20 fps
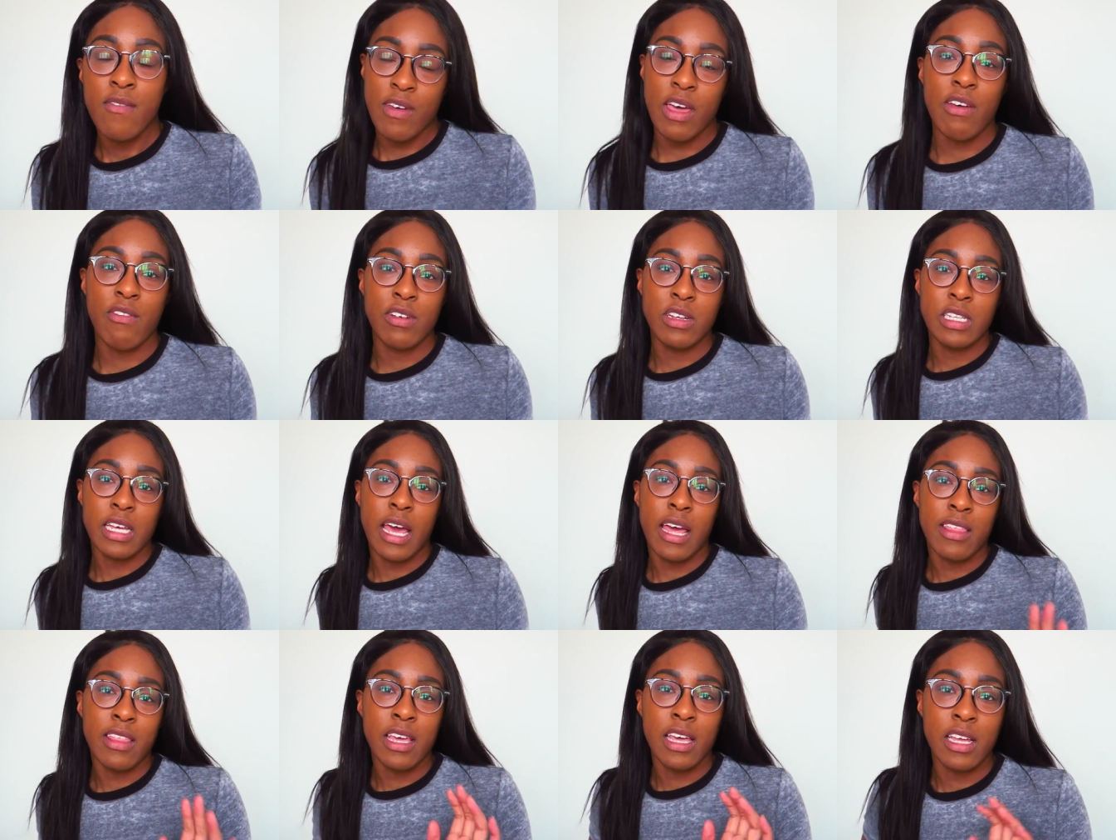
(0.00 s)
for every
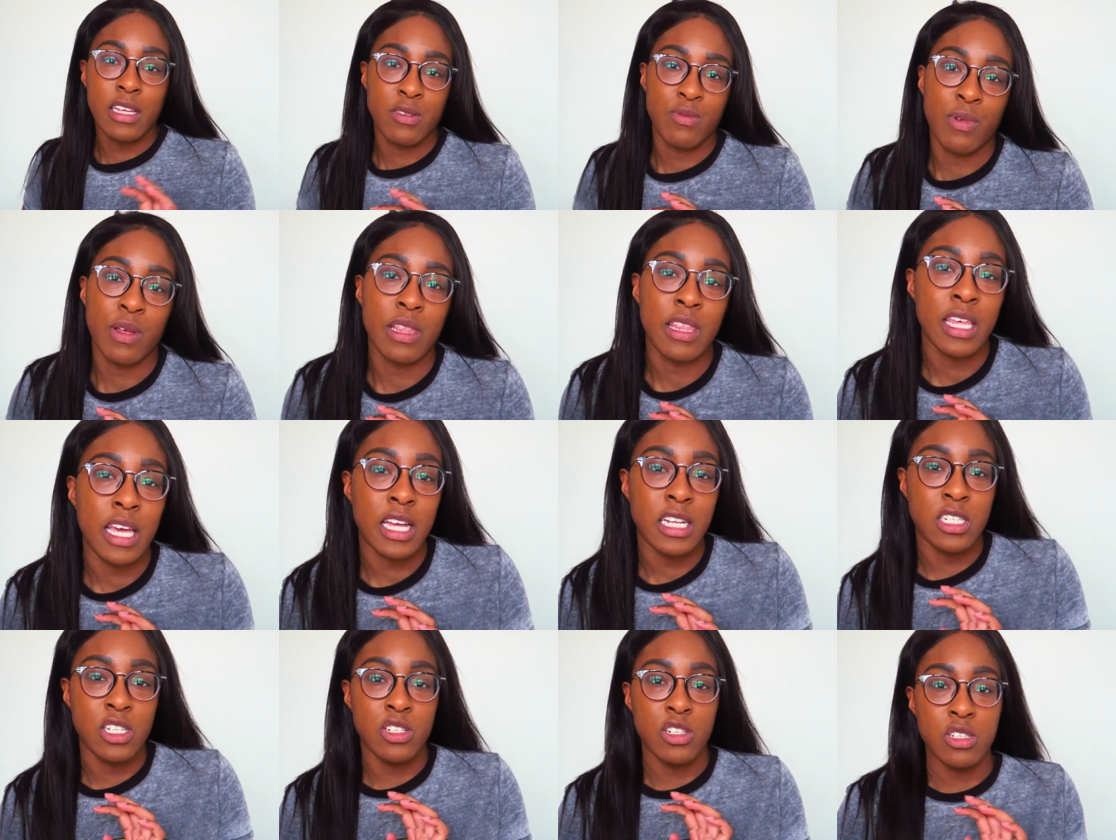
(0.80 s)
day. I think it's one
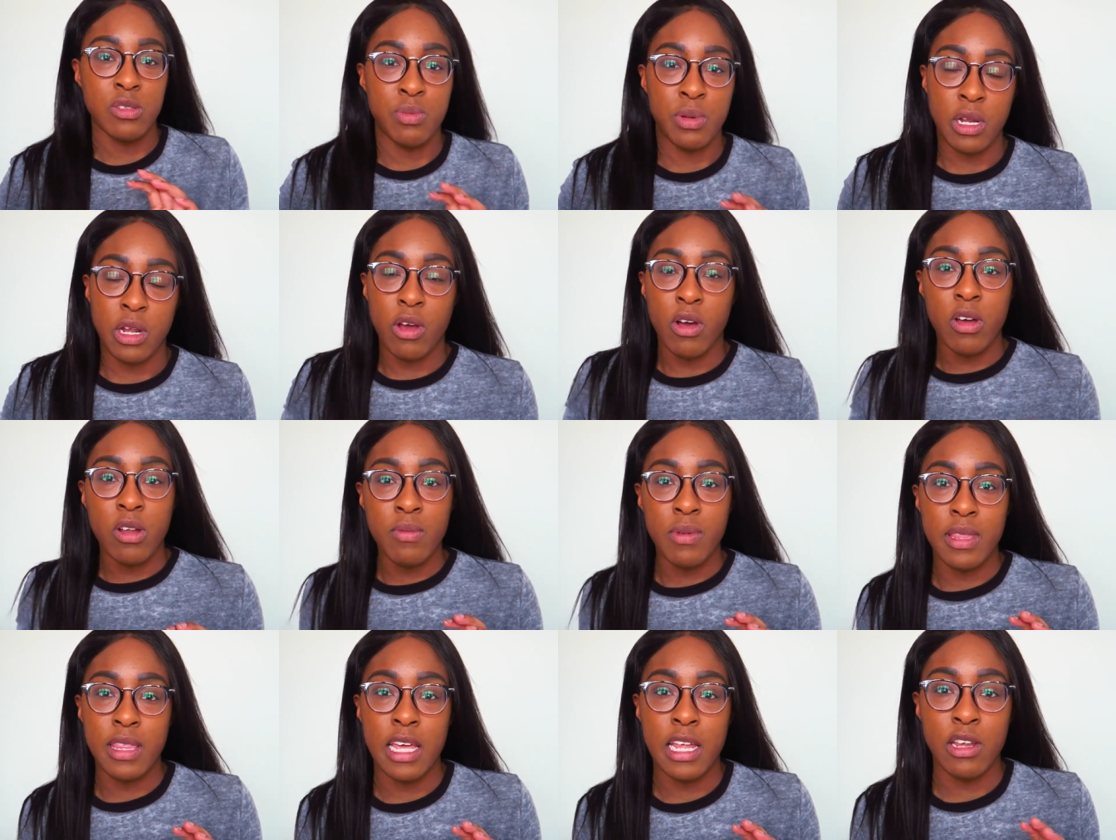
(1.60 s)
thing to just put it
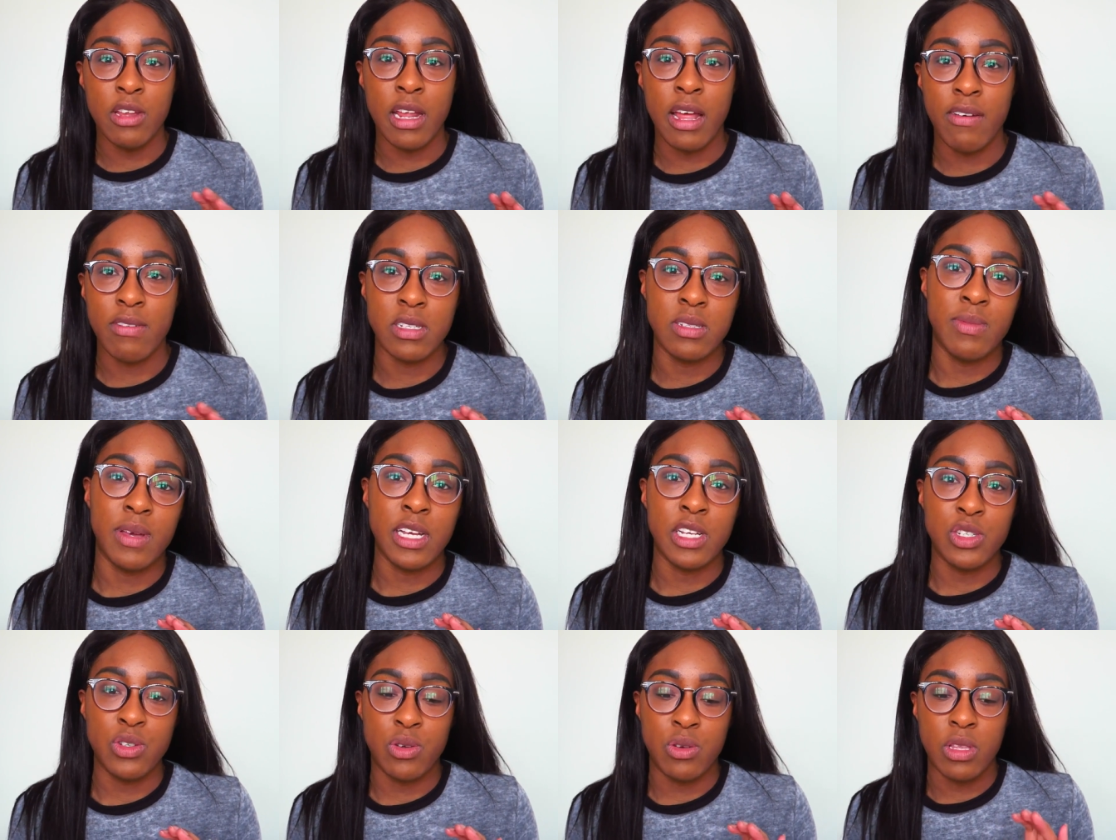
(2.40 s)
on, but then you have to
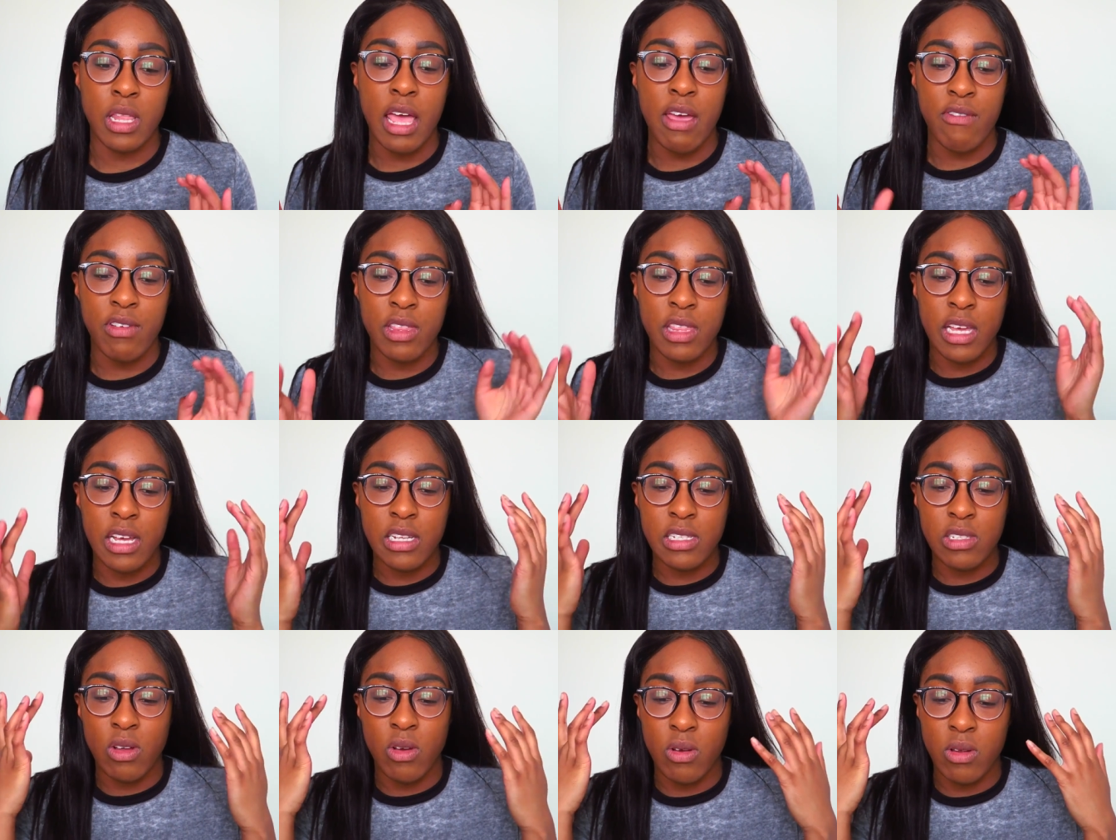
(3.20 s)
make sure that
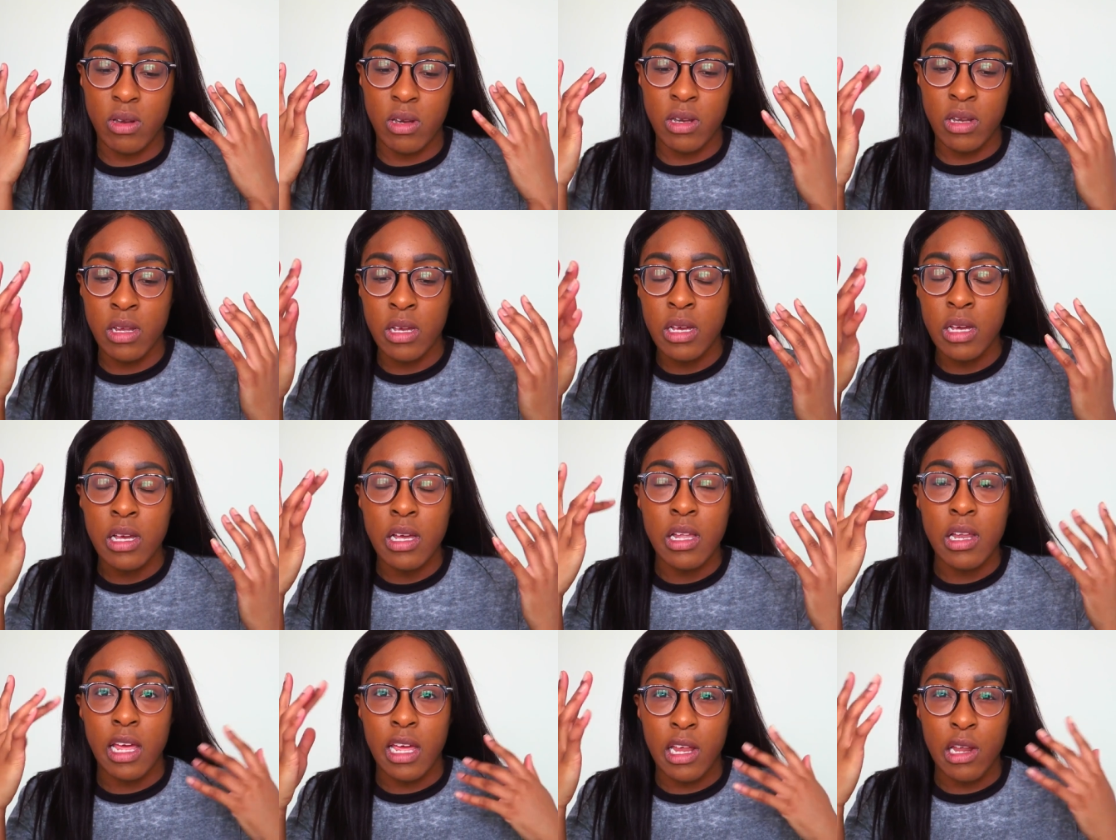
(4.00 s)
everything's on,
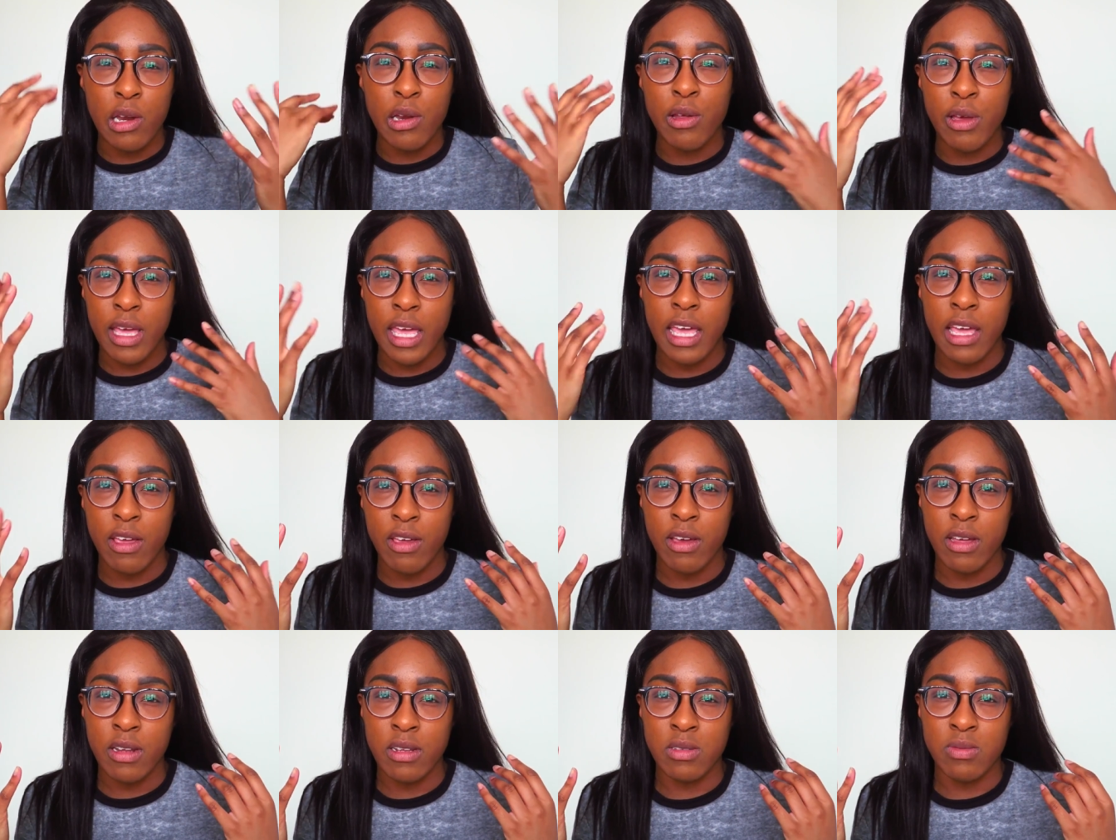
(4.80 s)
like looking
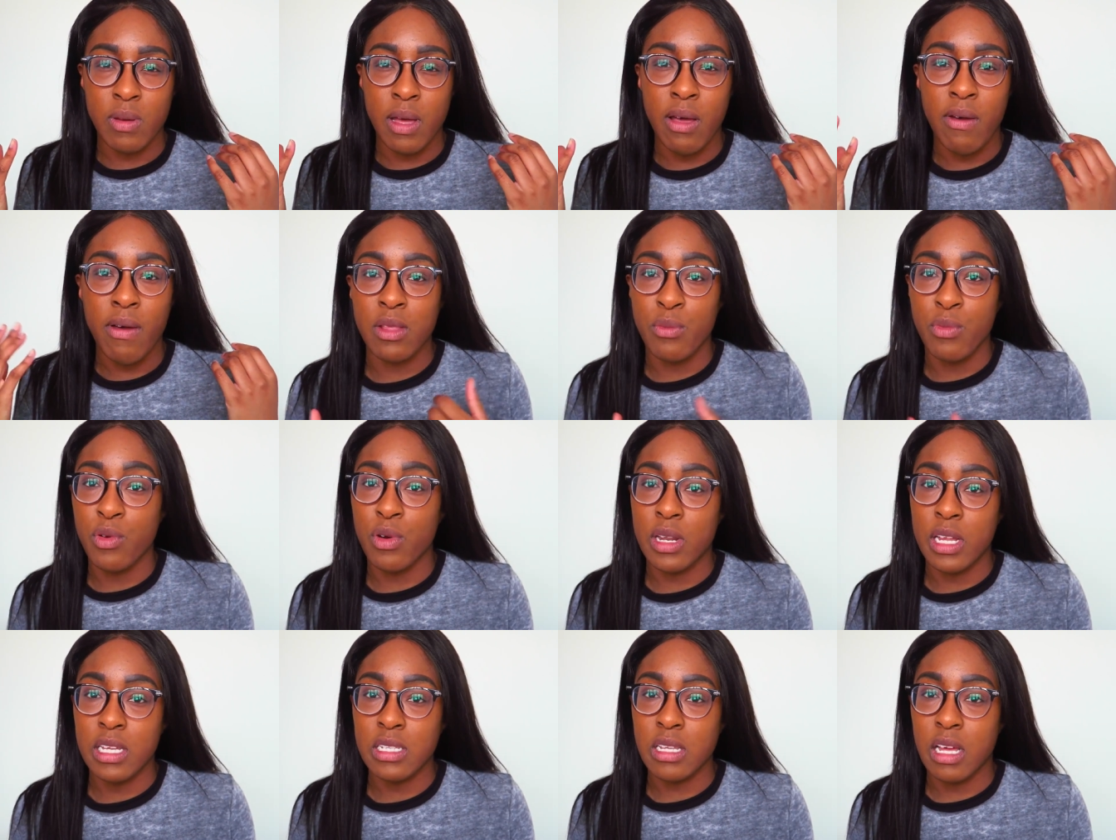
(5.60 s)
good as well. In the
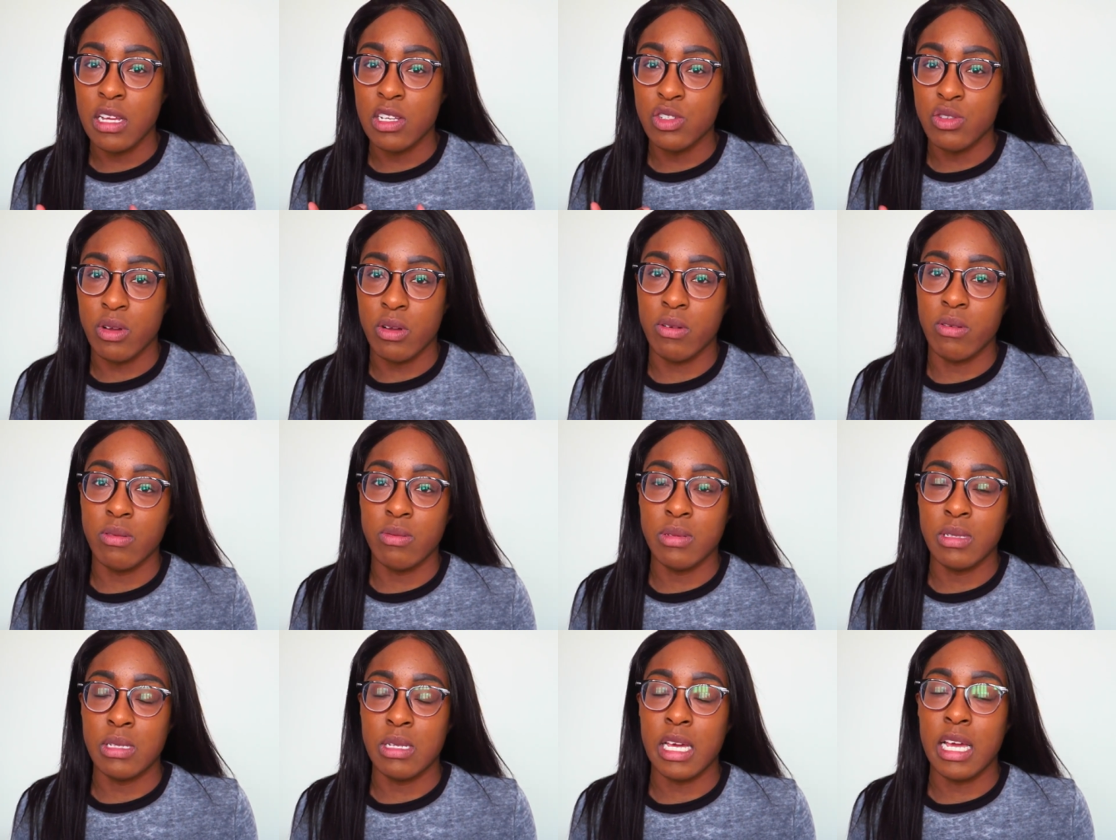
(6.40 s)
mornings I
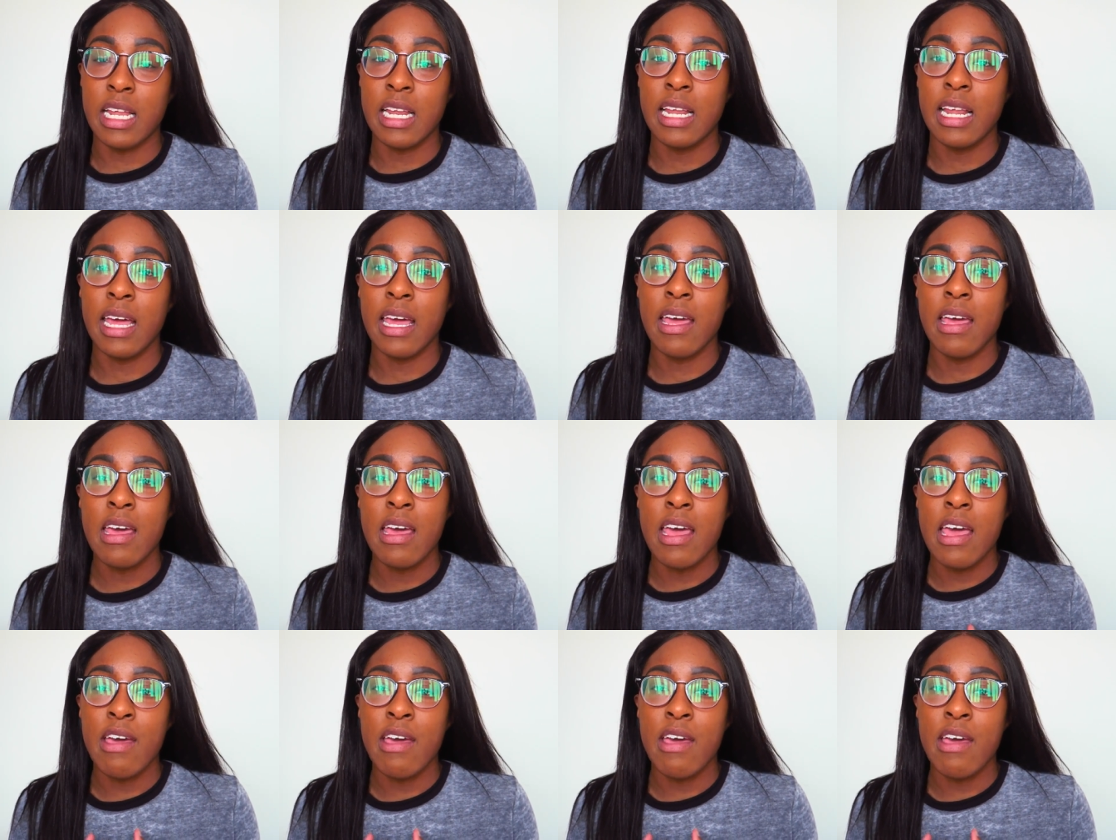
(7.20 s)
struggle particularly